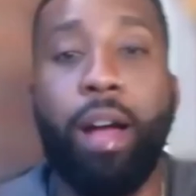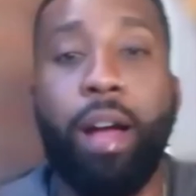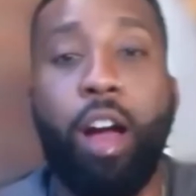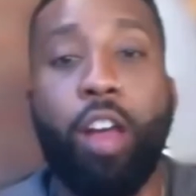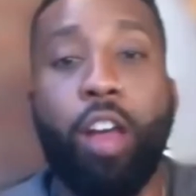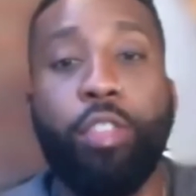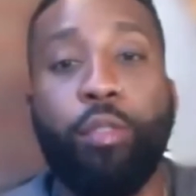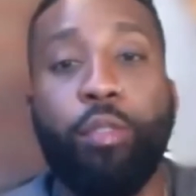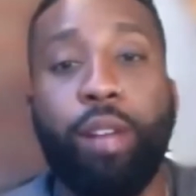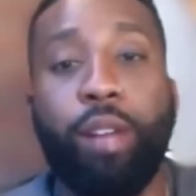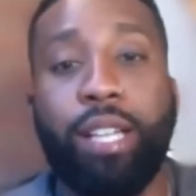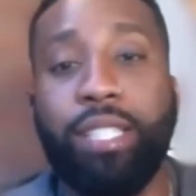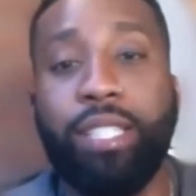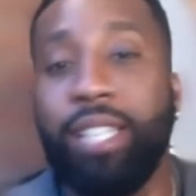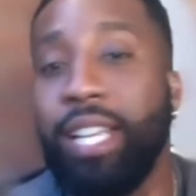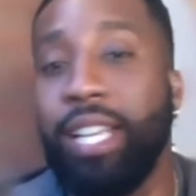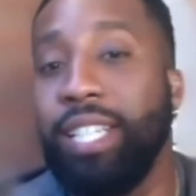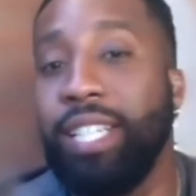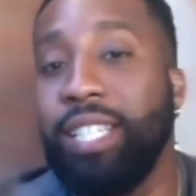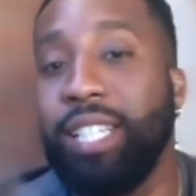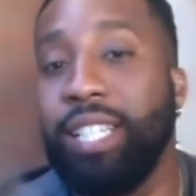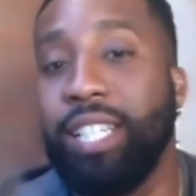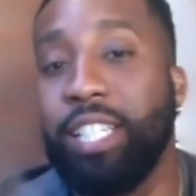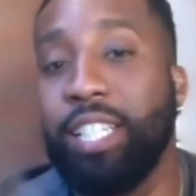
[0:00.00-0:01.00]
my
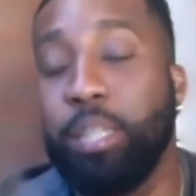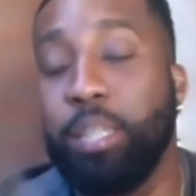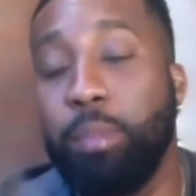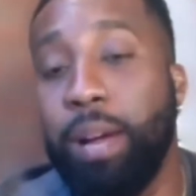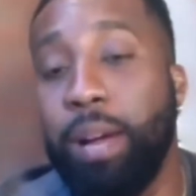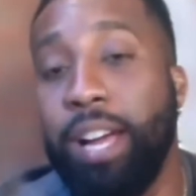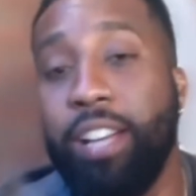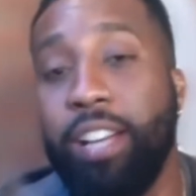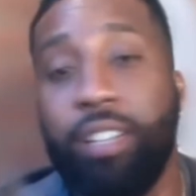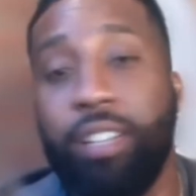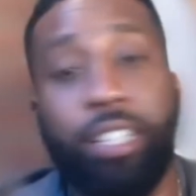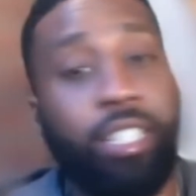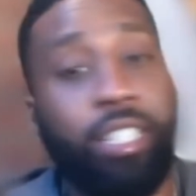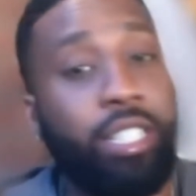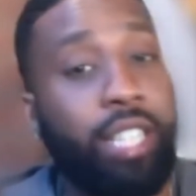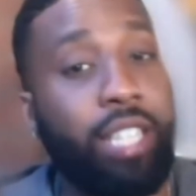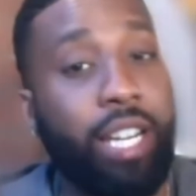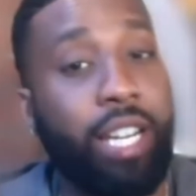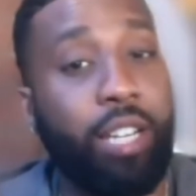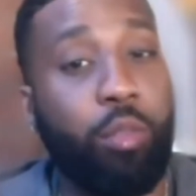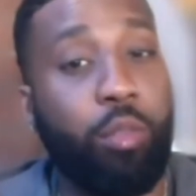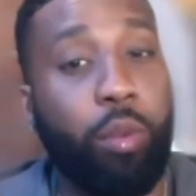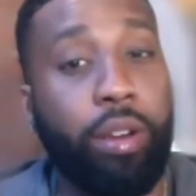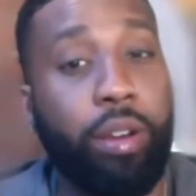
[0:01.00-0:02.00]
authorization expired in
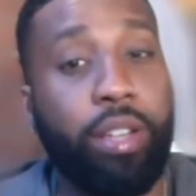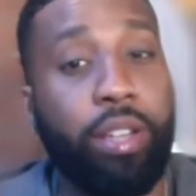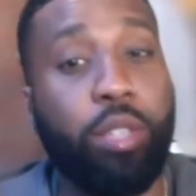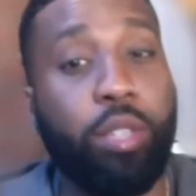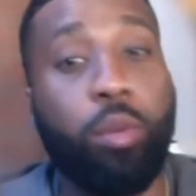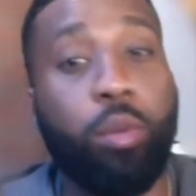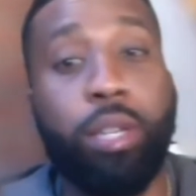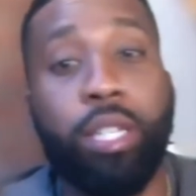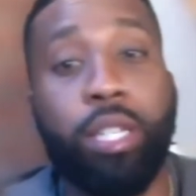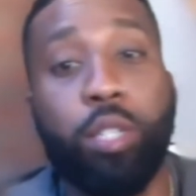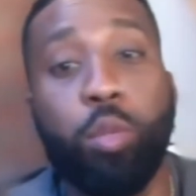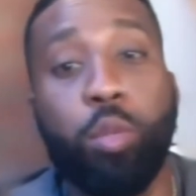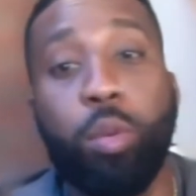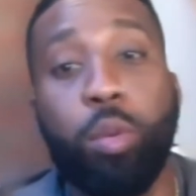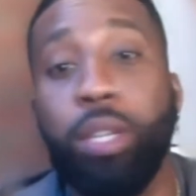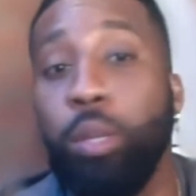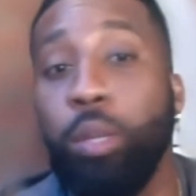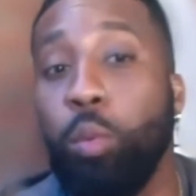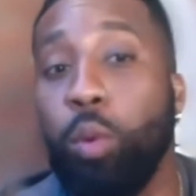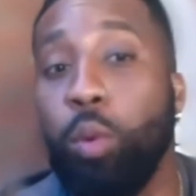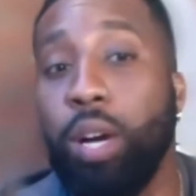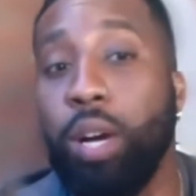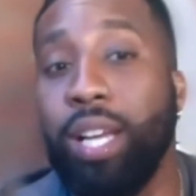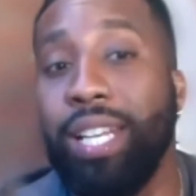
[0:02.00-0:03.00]
January
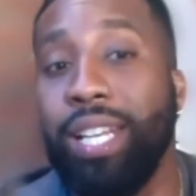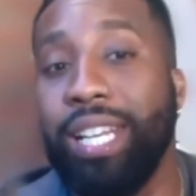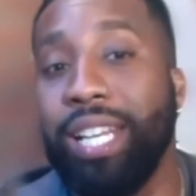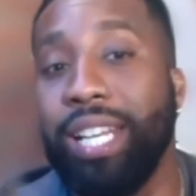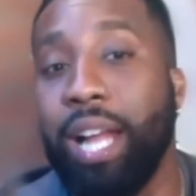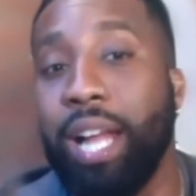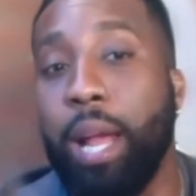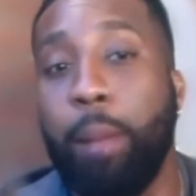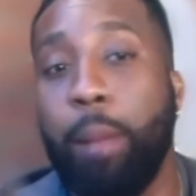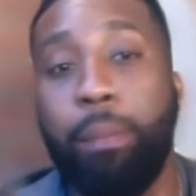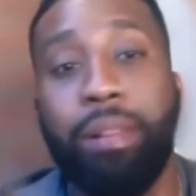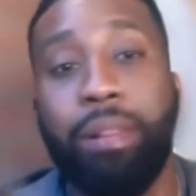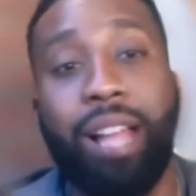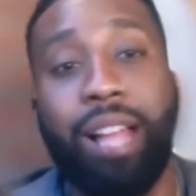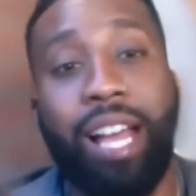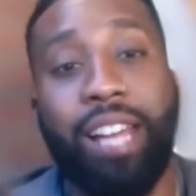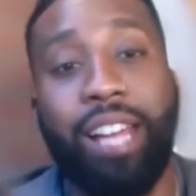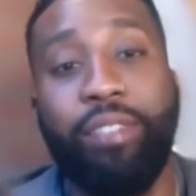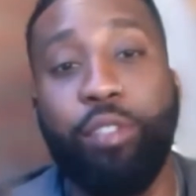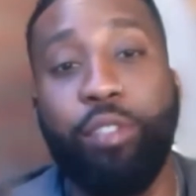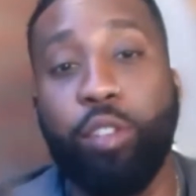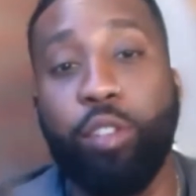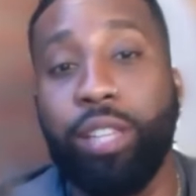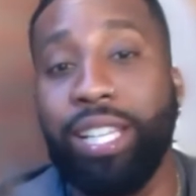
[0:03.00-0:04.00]
2021 and I
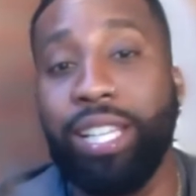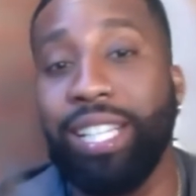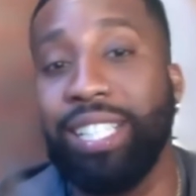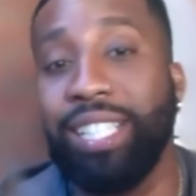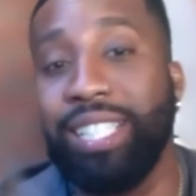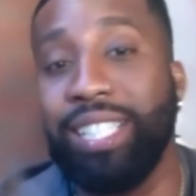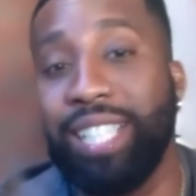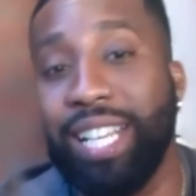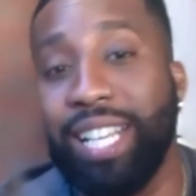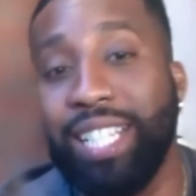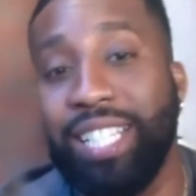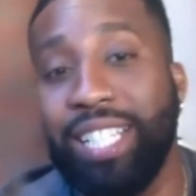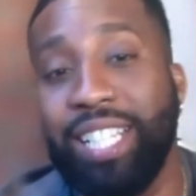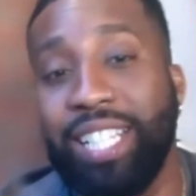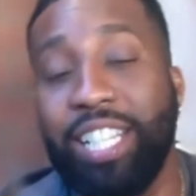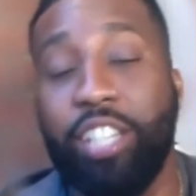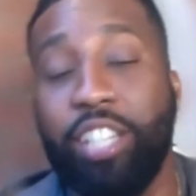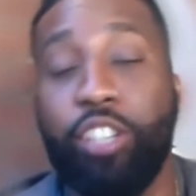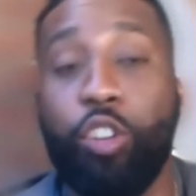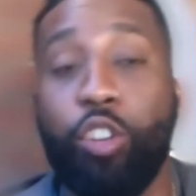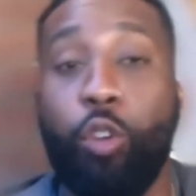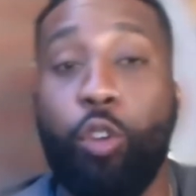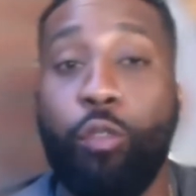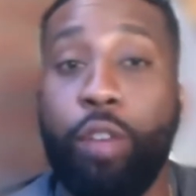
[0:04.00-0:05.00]
applied for the extension
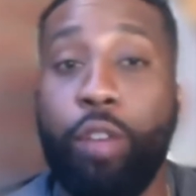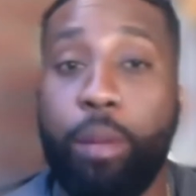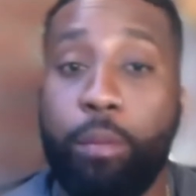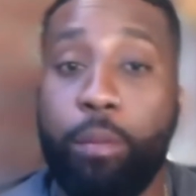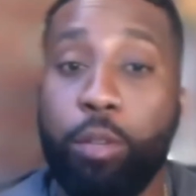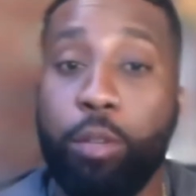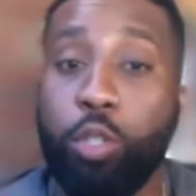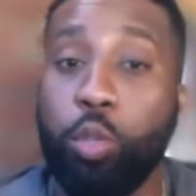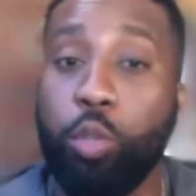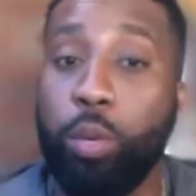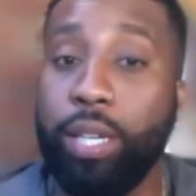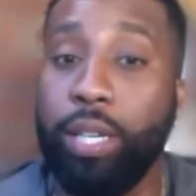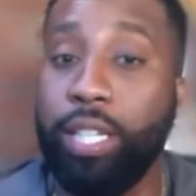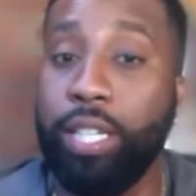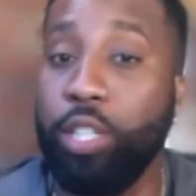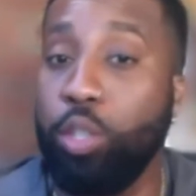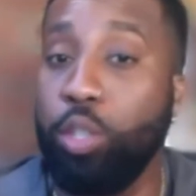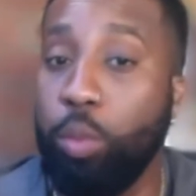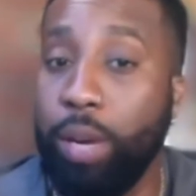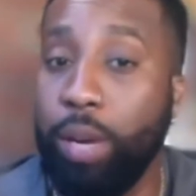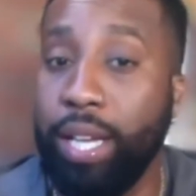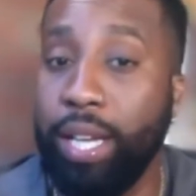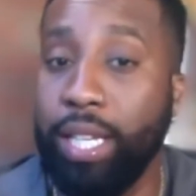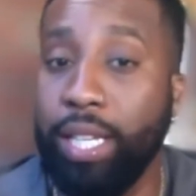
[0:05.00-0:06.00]
in November
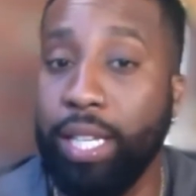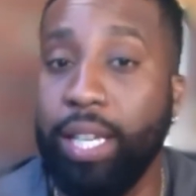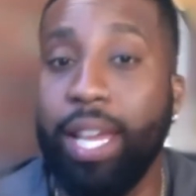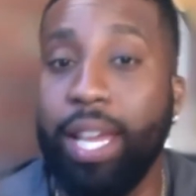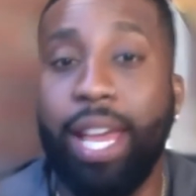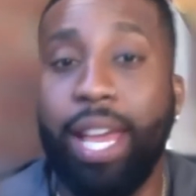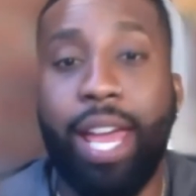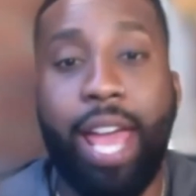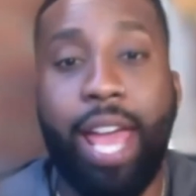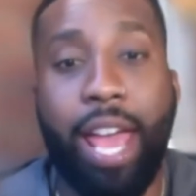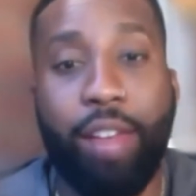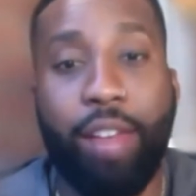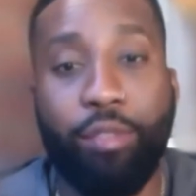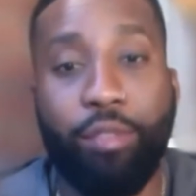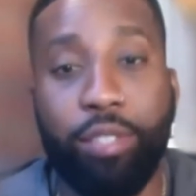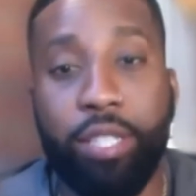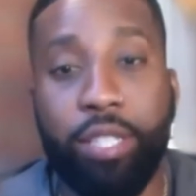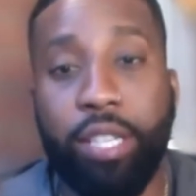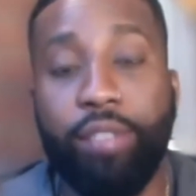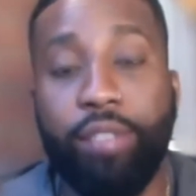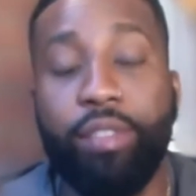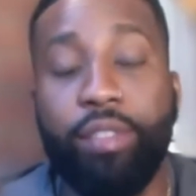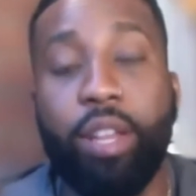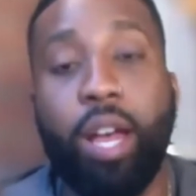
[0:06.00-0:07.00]
2020 and
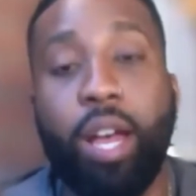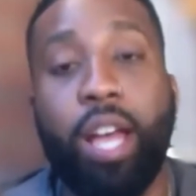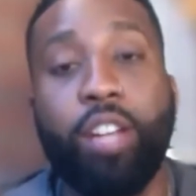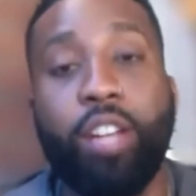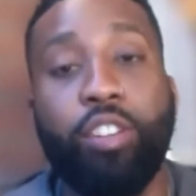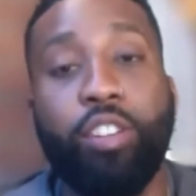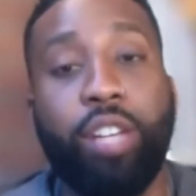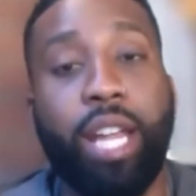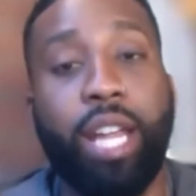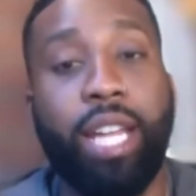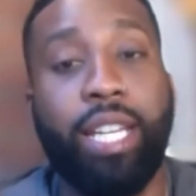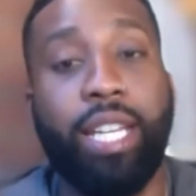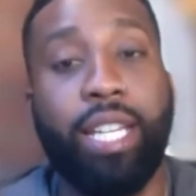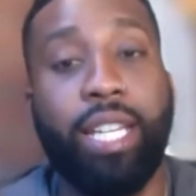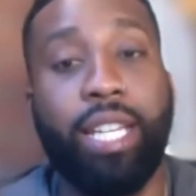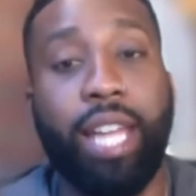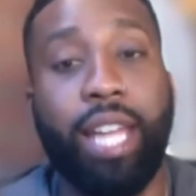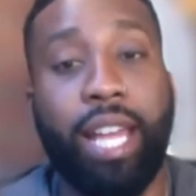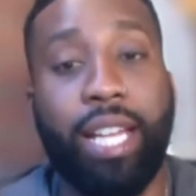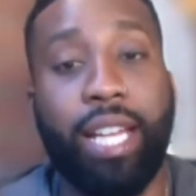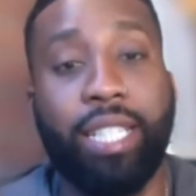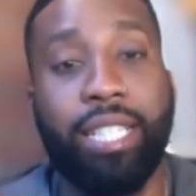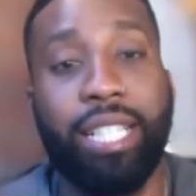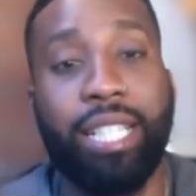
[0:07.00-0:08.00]
received the 180
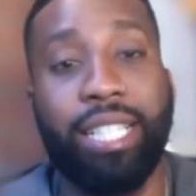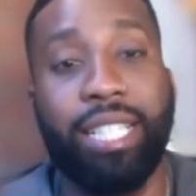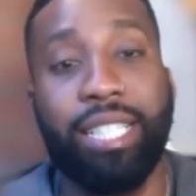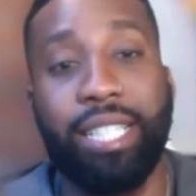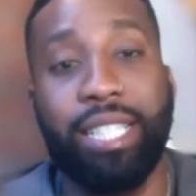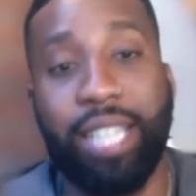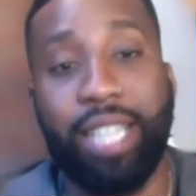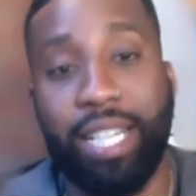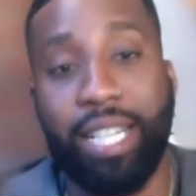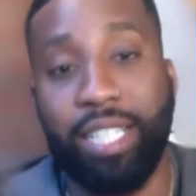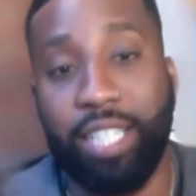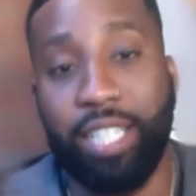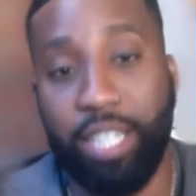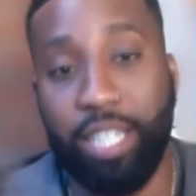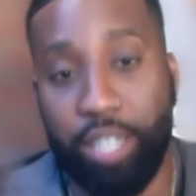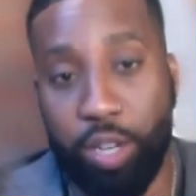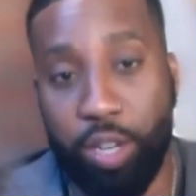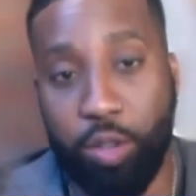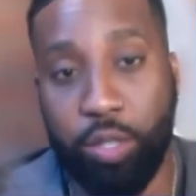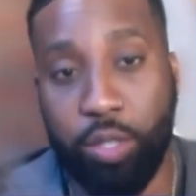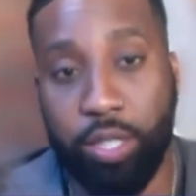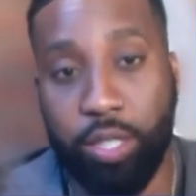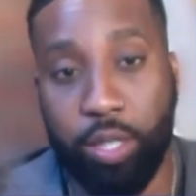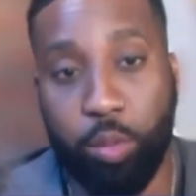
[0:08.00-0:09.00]
days extension
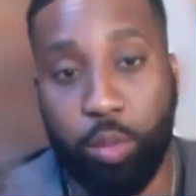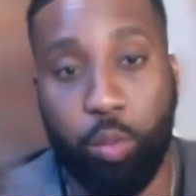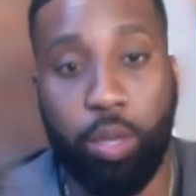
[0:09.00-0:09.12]
notice,